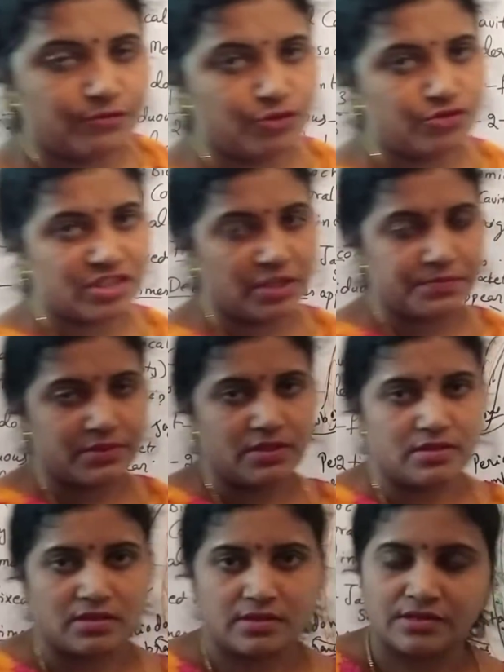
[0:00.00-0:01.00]
food
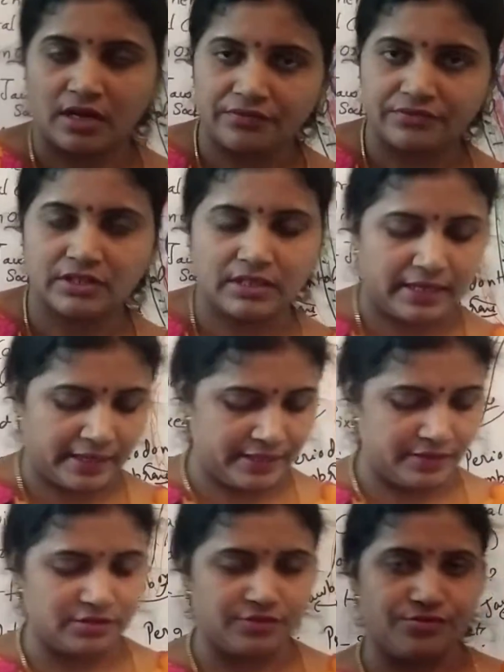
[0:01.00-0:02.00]
substances. After
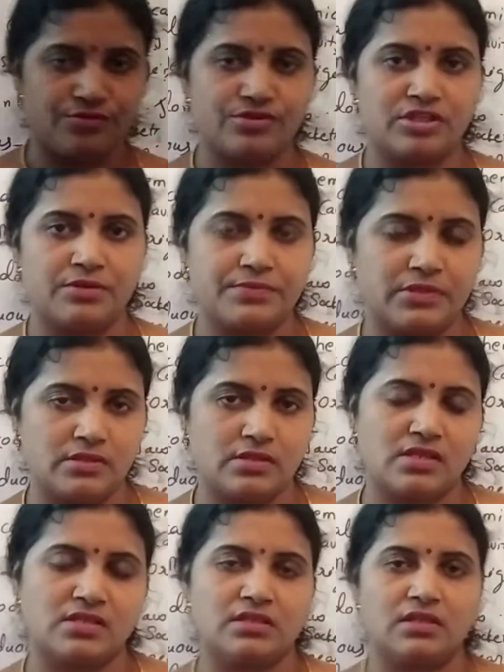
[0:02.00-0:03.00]
grinding the food
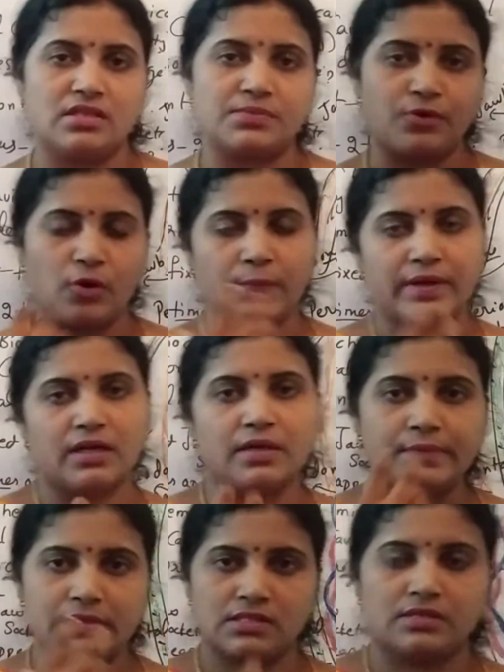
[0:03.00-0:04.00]
substances, it is
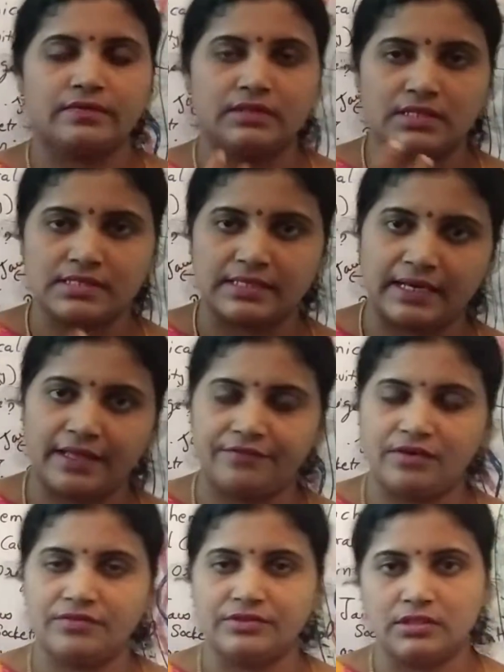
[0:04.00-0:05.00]
properly mixed with the
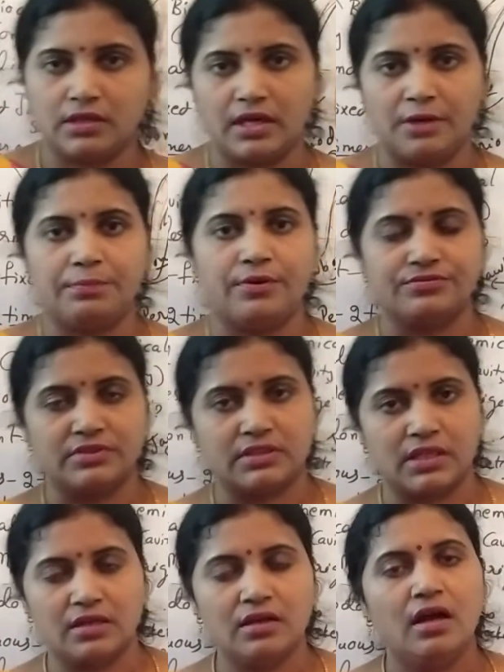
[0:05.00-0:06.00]
saliva with the help of the
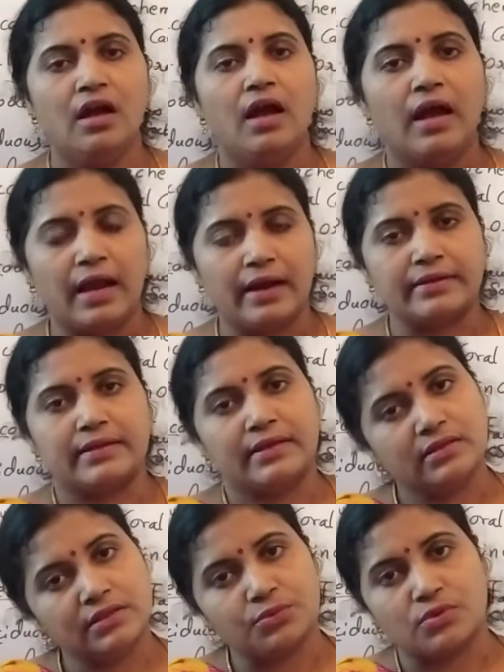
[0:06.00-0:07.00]
tongue, and
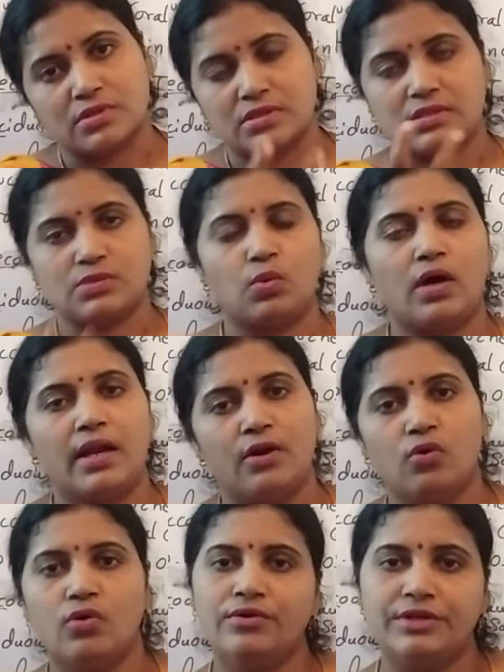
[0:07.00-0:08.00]
then it was
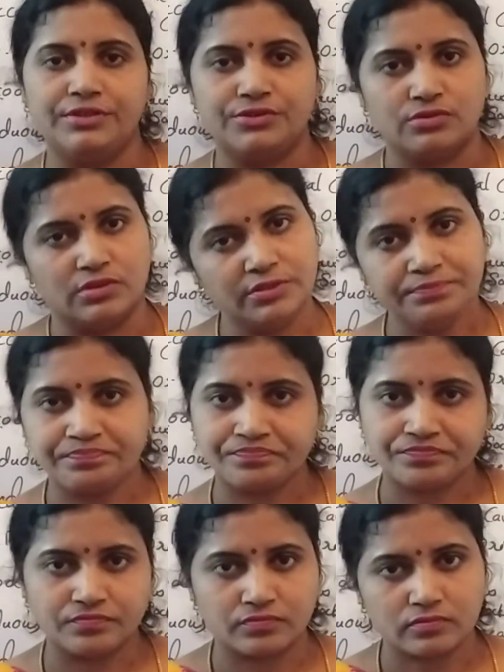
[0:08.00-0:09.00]
swallowed into the
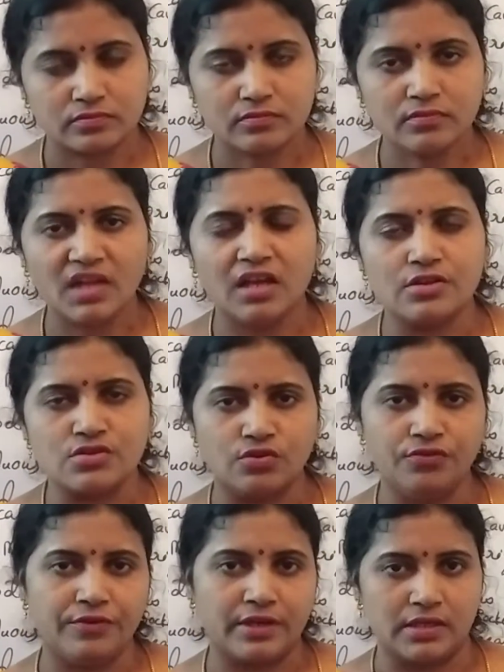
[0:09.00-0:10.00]

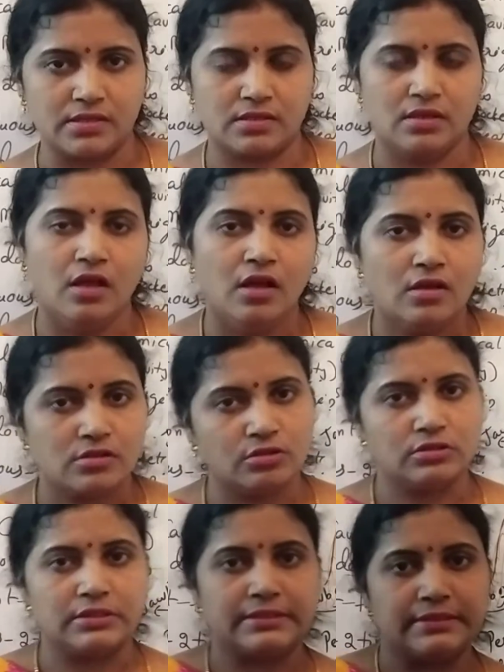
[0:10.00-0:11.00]
esophagus.
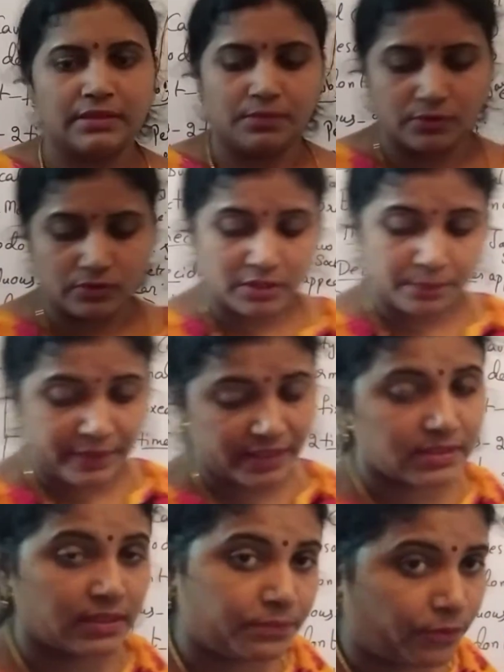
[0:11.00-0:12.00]
So this is about the
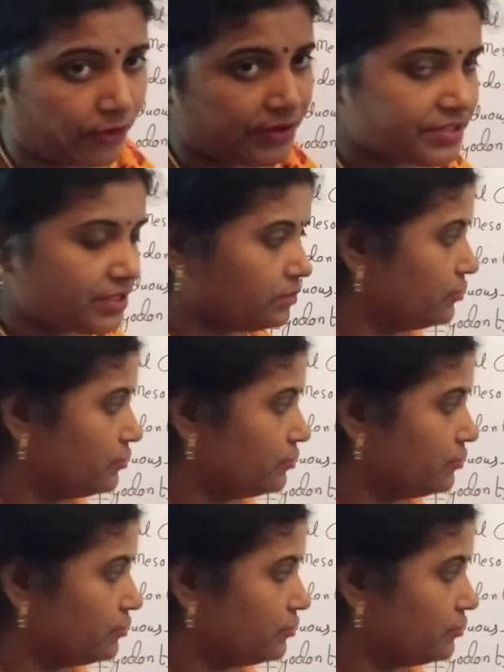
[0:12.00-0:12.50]
basic points